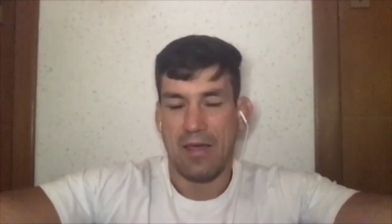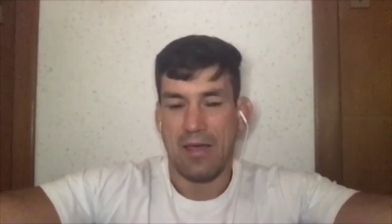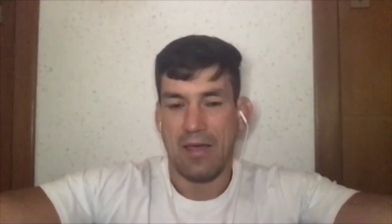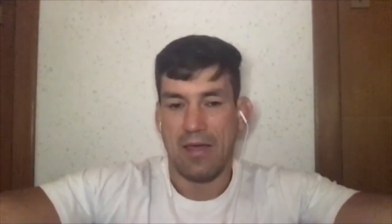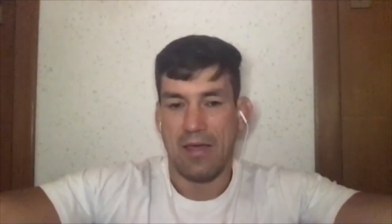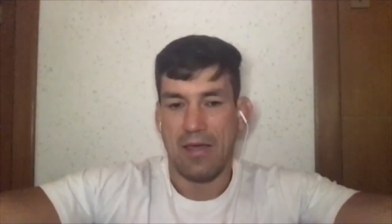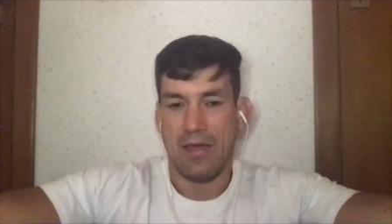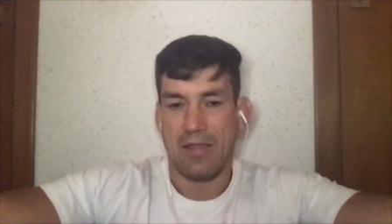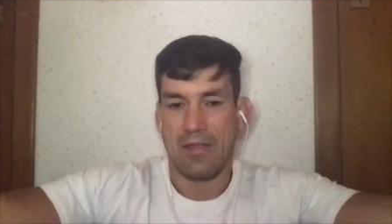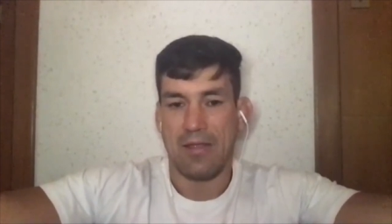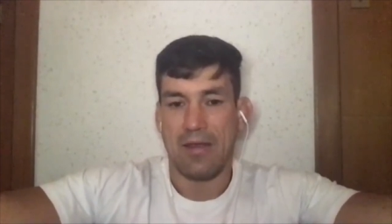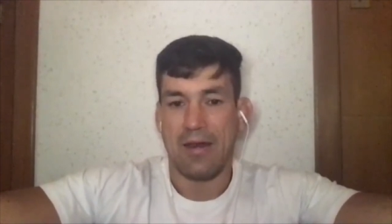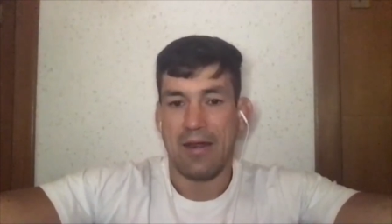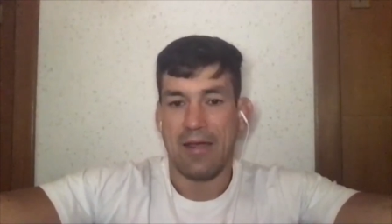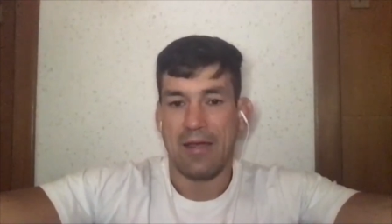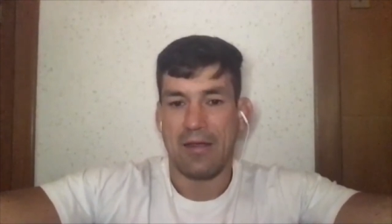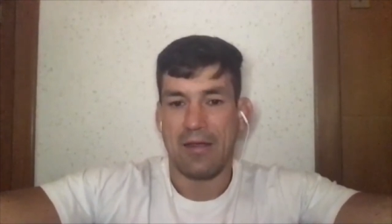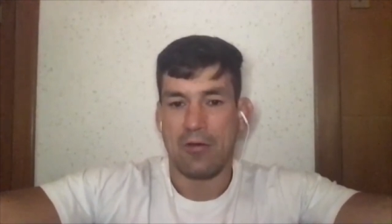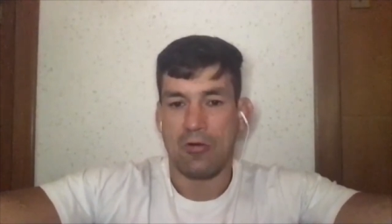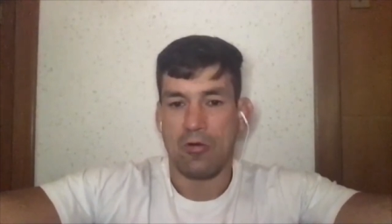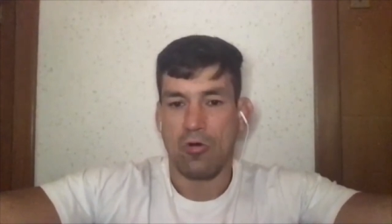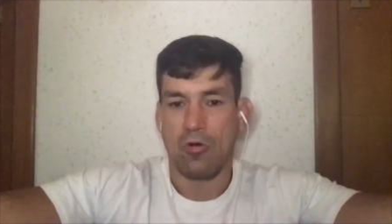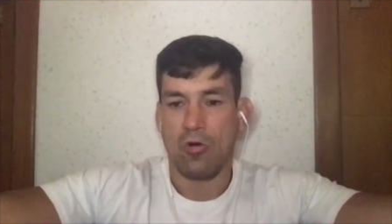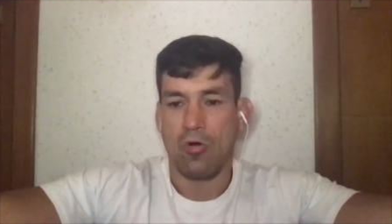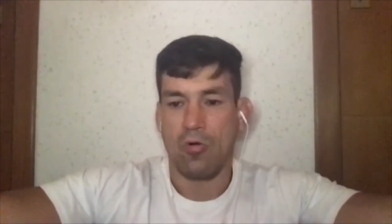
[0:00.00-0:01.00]
uh,
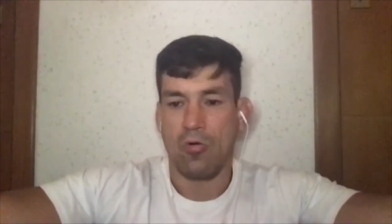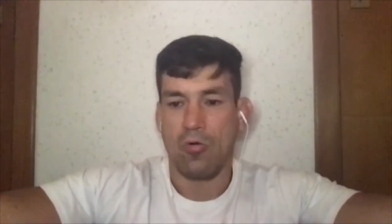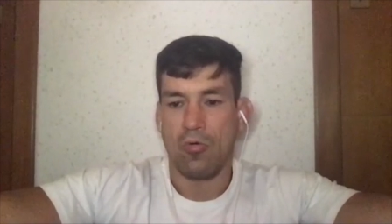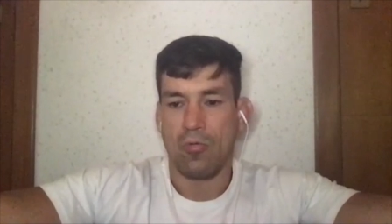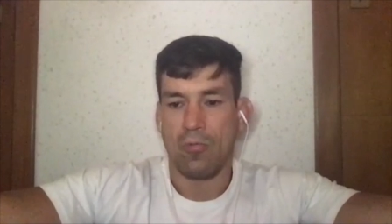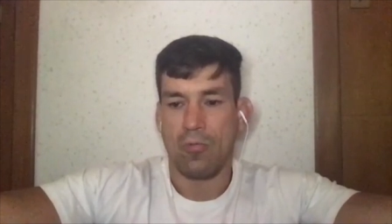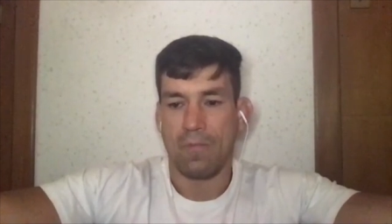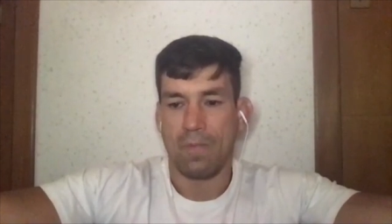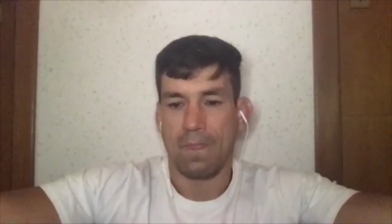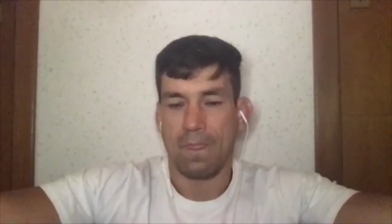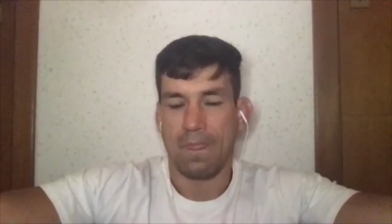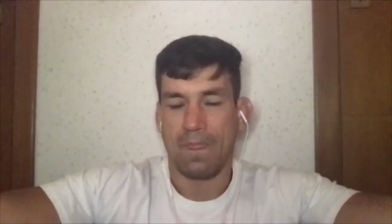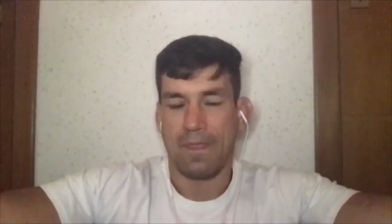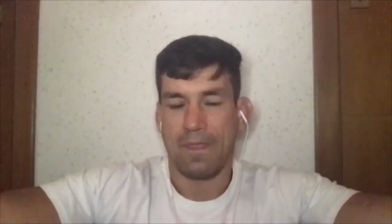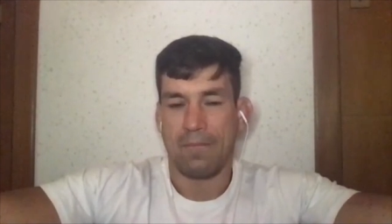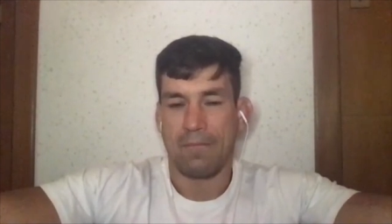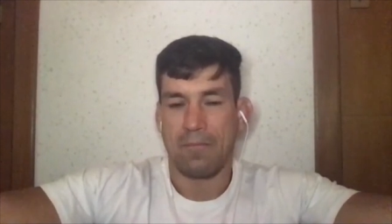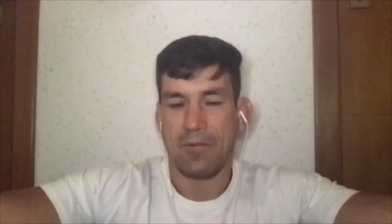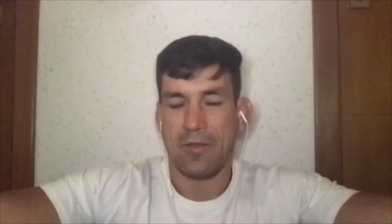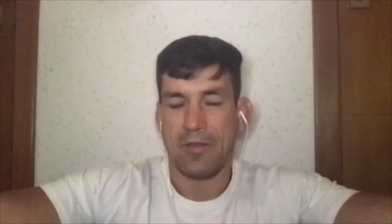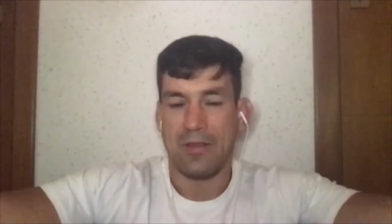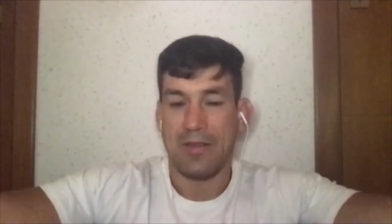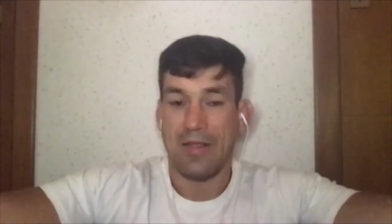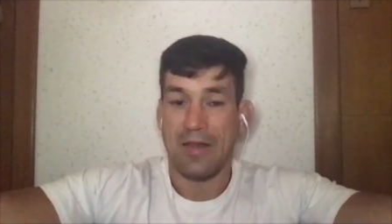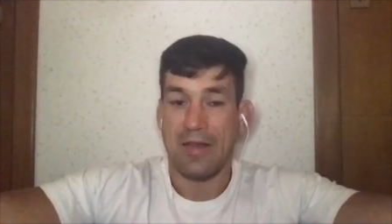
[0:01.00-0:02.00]
that I know.
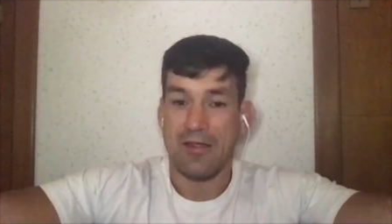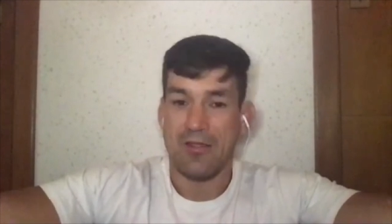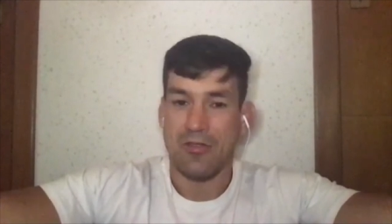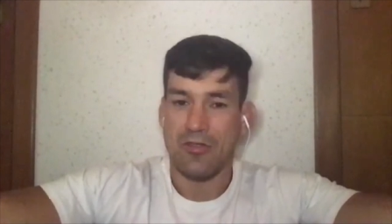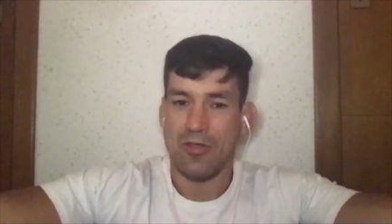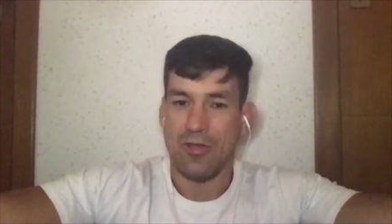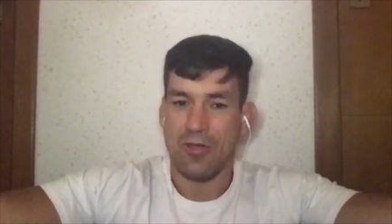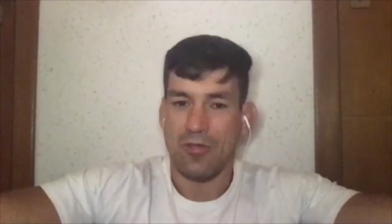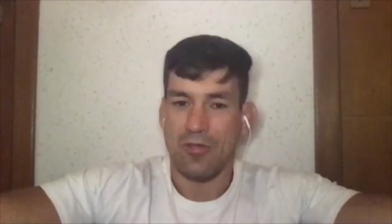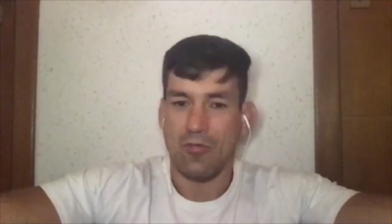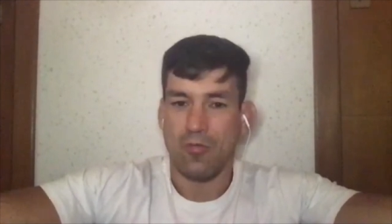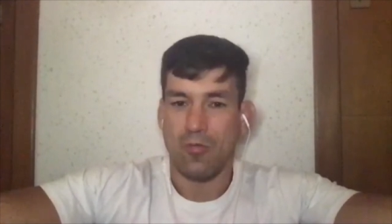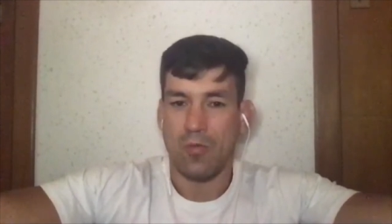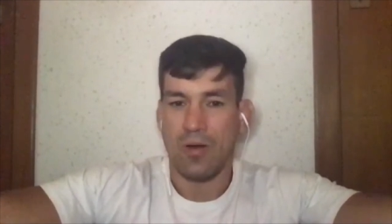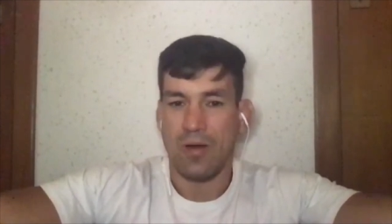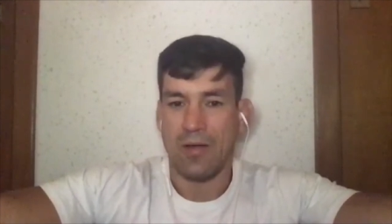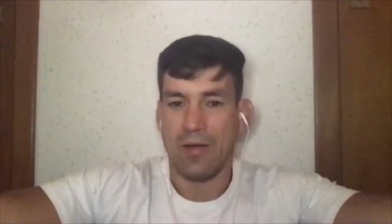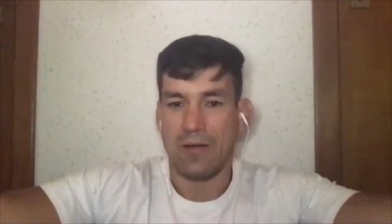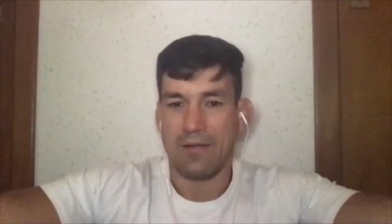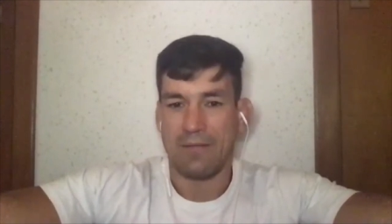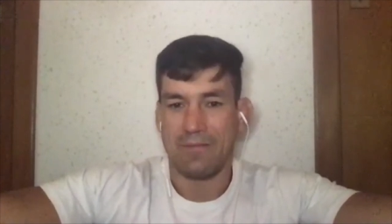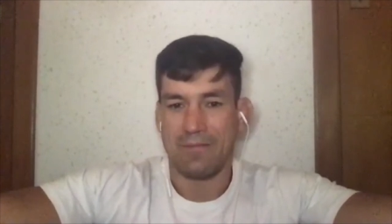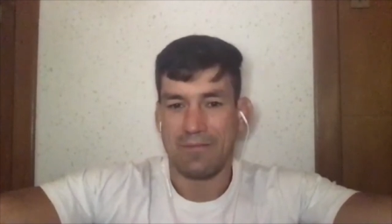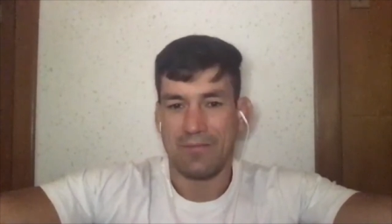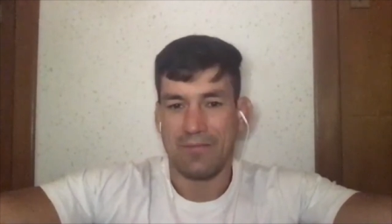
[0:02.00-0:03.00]
But there is just
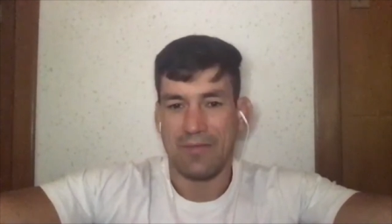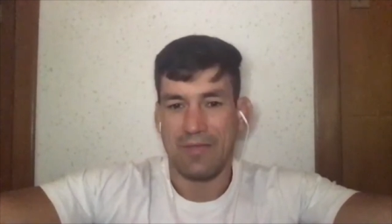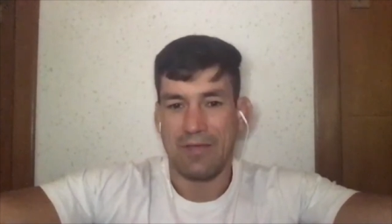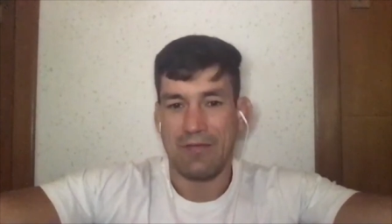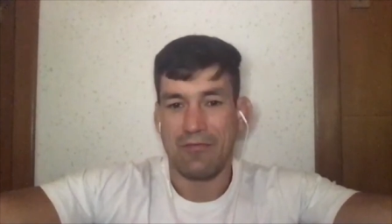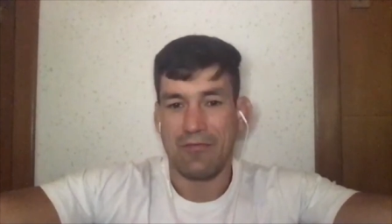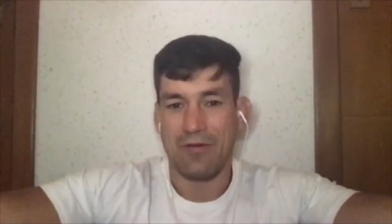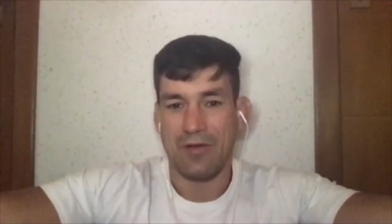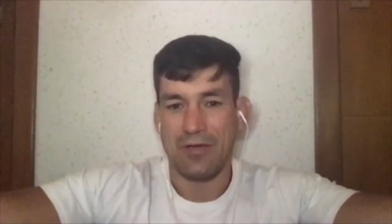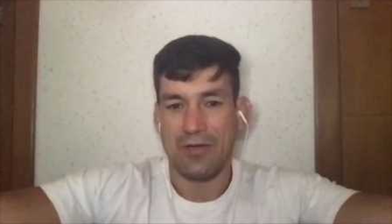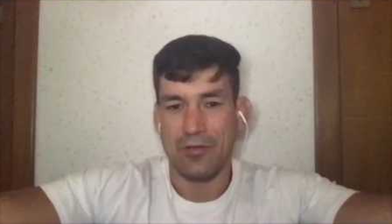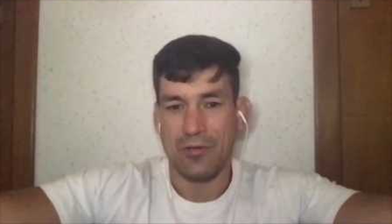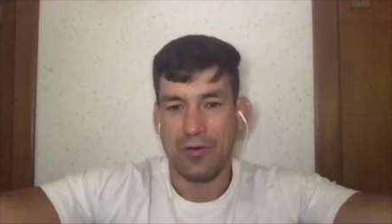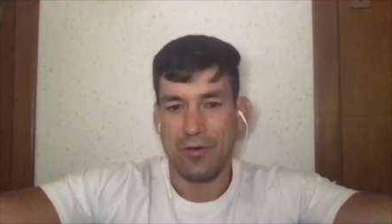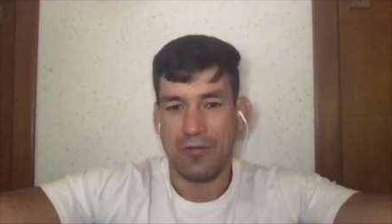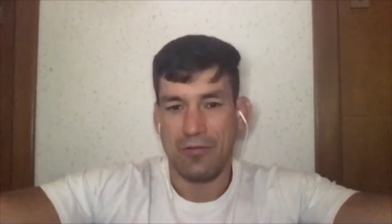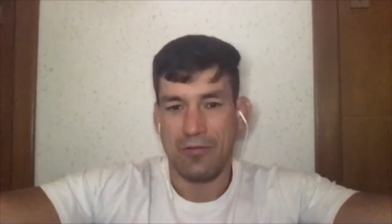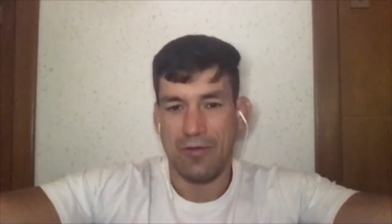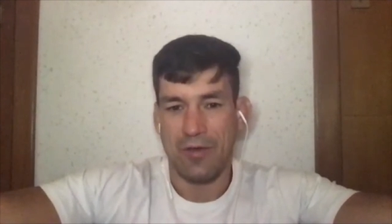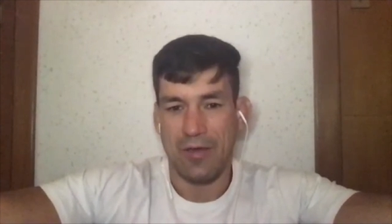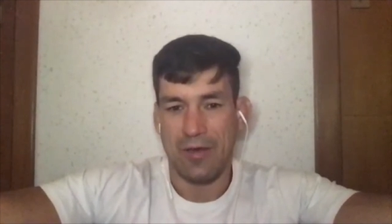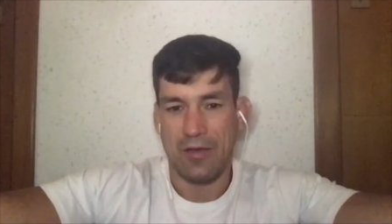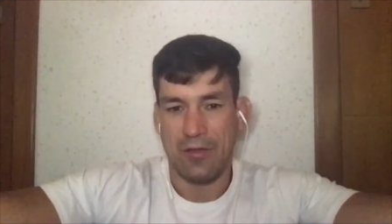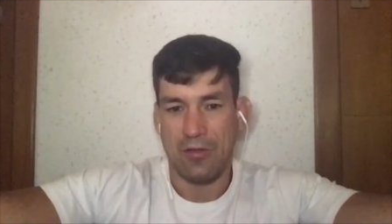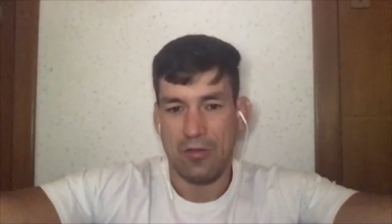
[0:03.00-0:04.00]
one Ivan Oliveira,